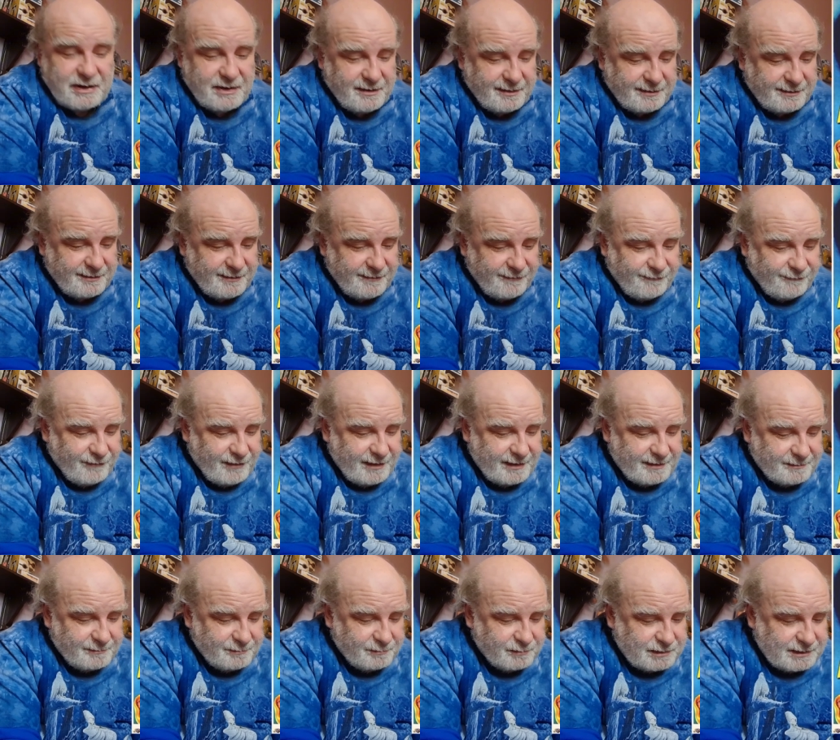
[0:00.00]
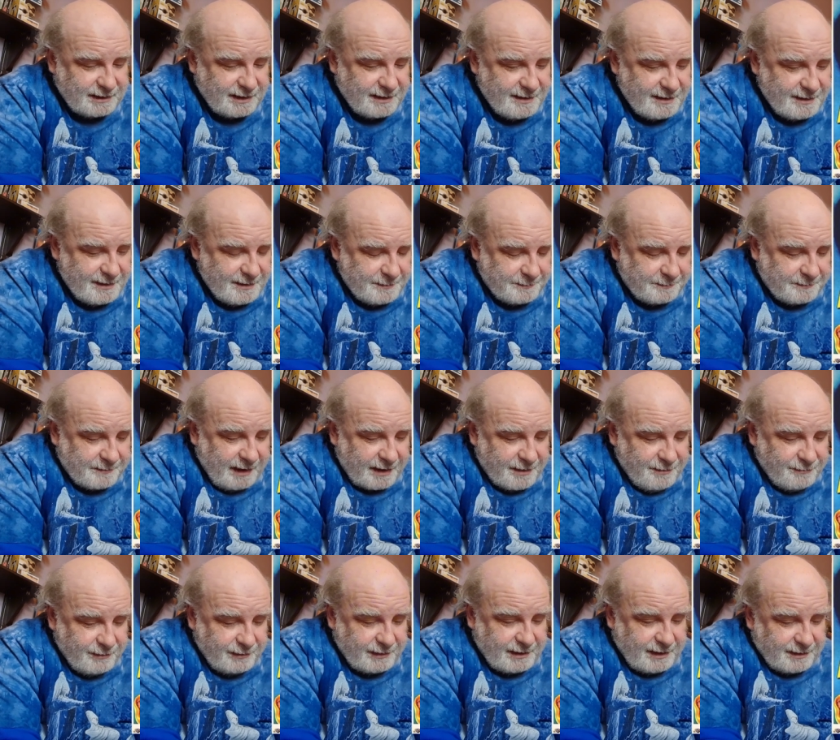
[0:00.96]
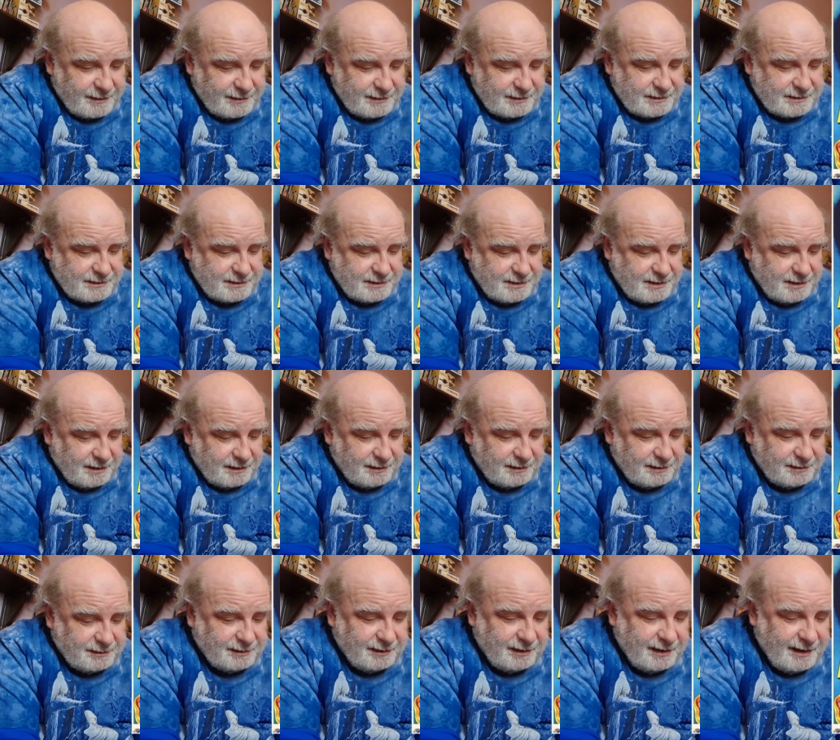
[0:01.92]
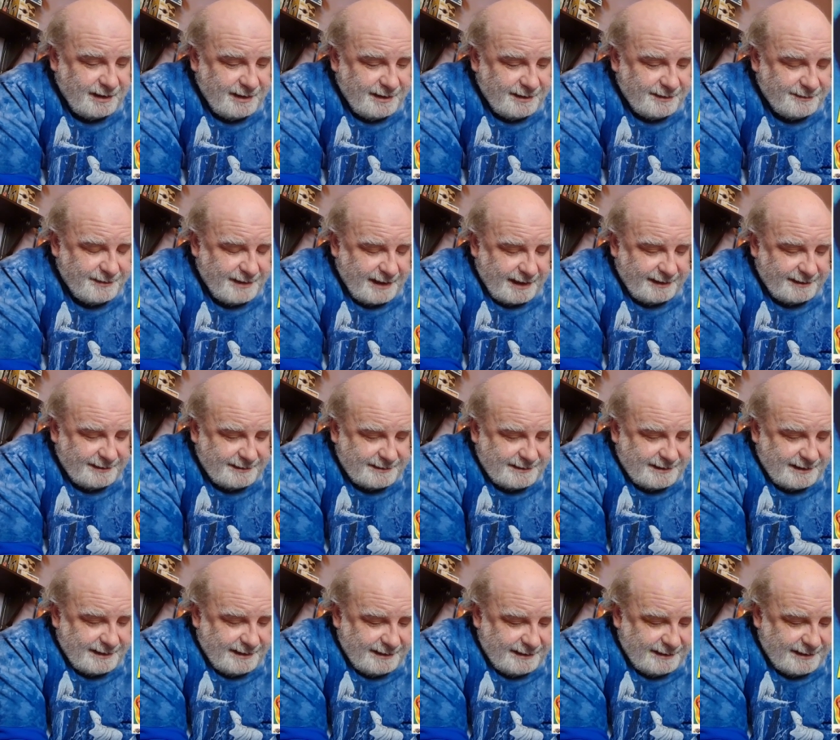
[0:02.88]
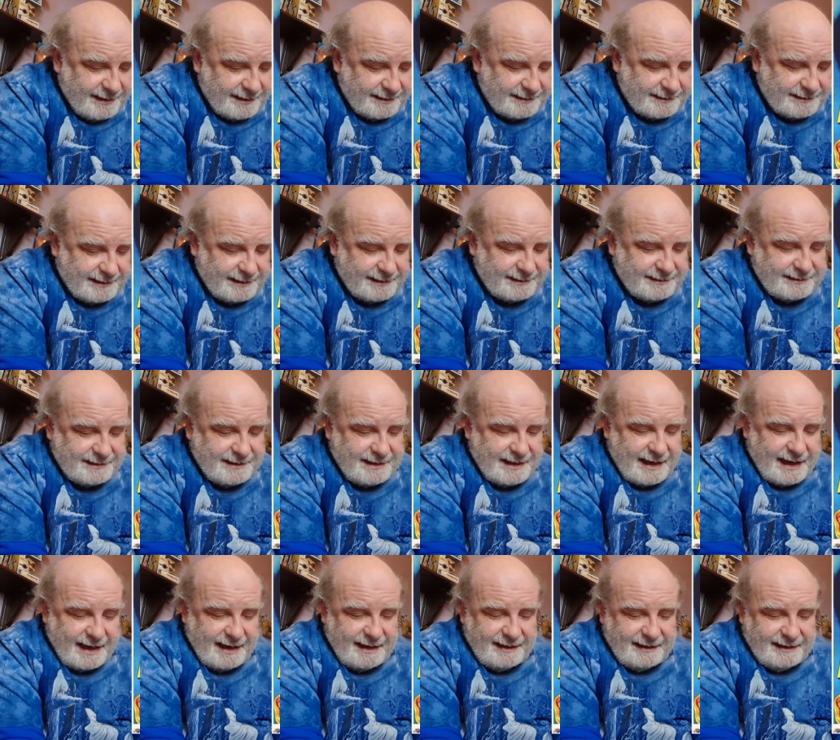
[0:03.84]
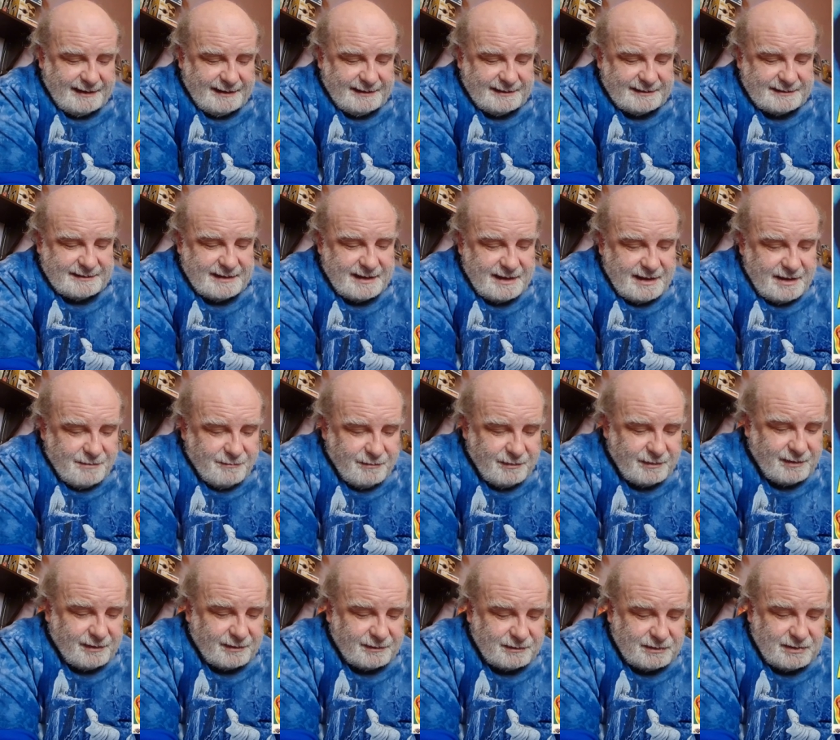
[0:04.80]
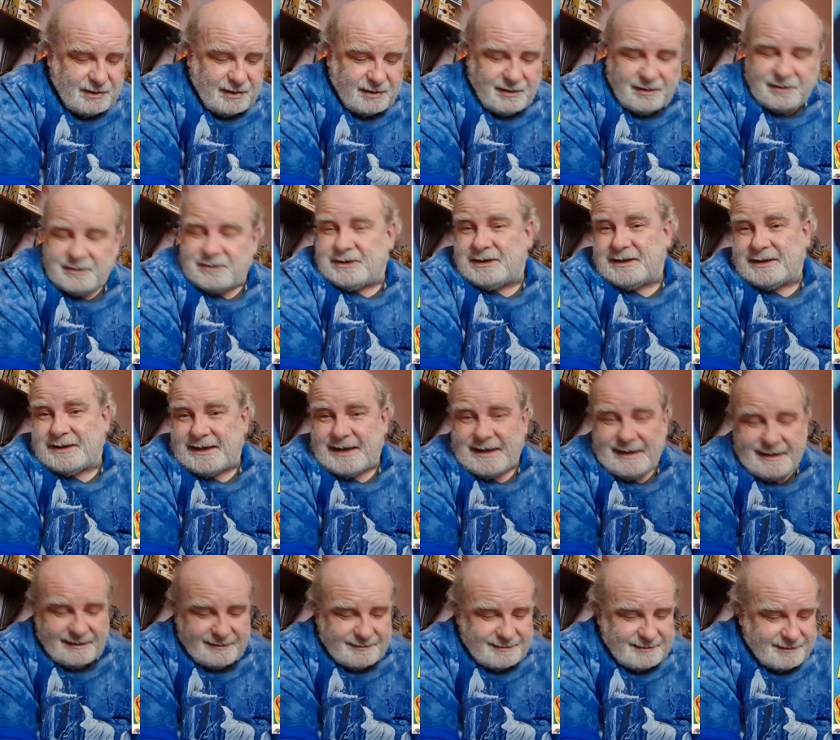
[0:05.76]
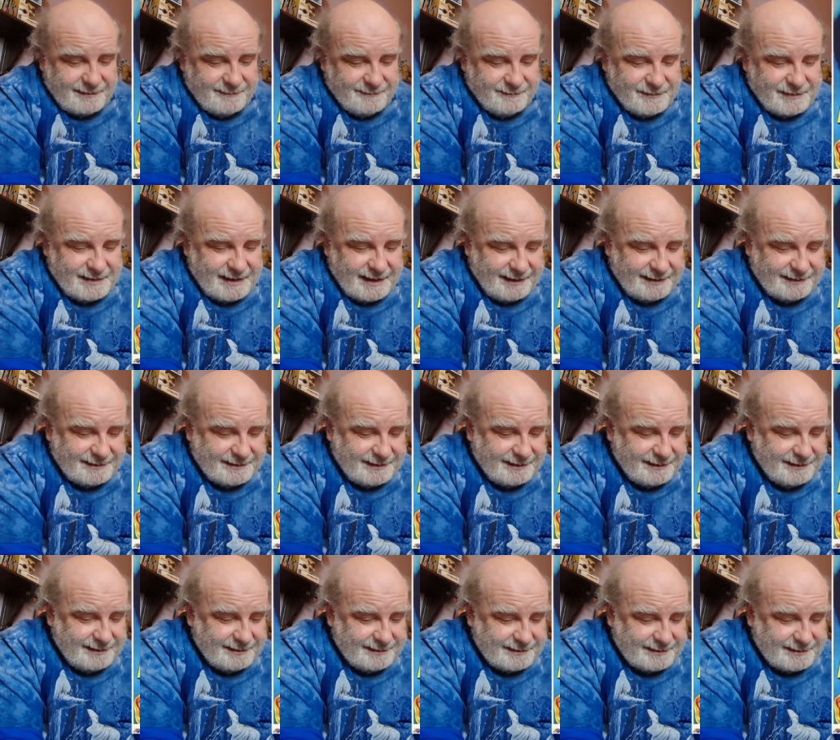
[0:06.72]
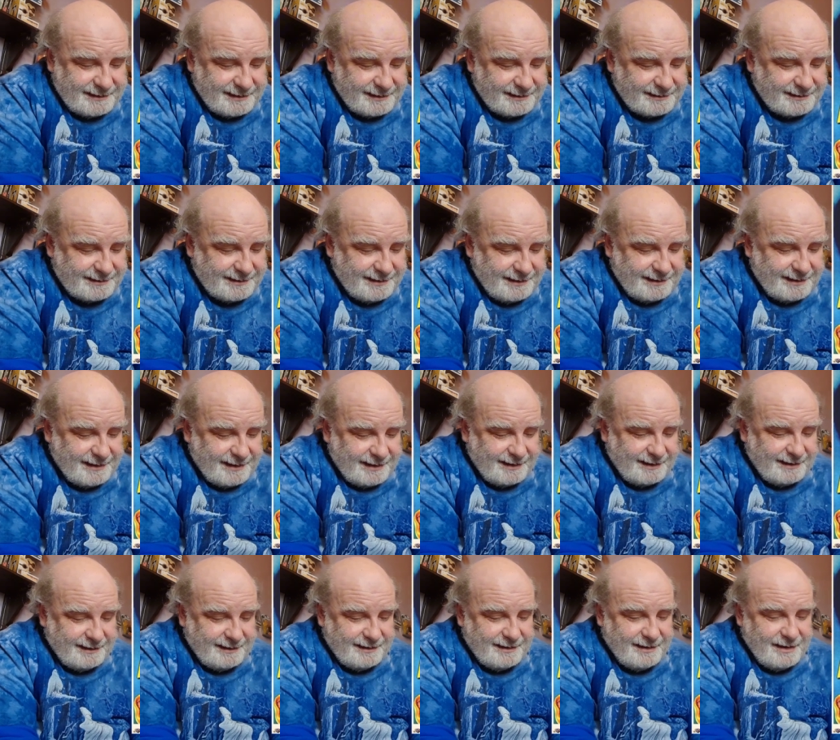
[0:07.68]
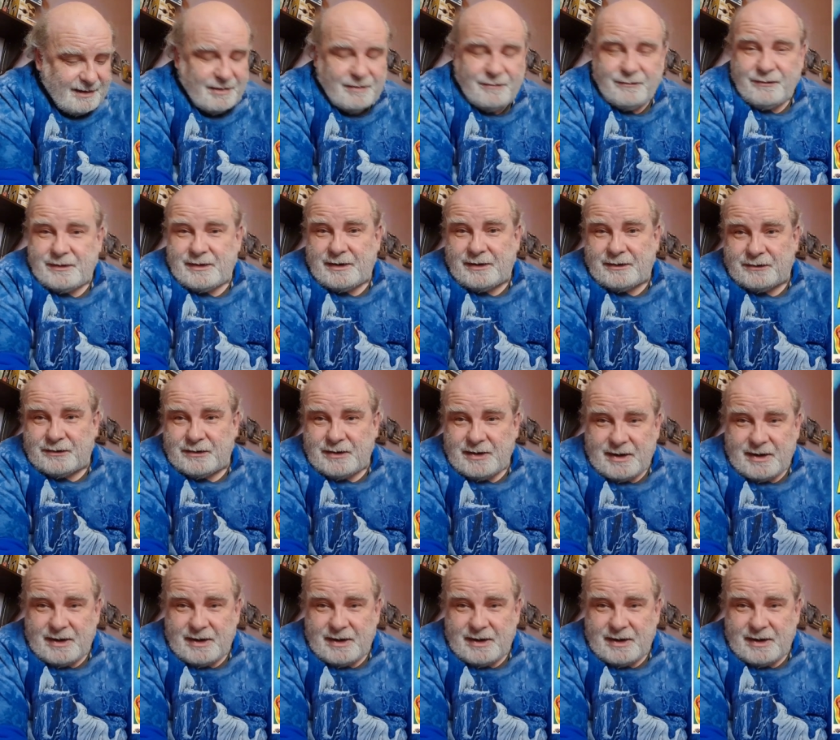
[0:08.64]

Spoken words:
horror films. We got The Skull, 1968. We got Torture Garden, 1969. We got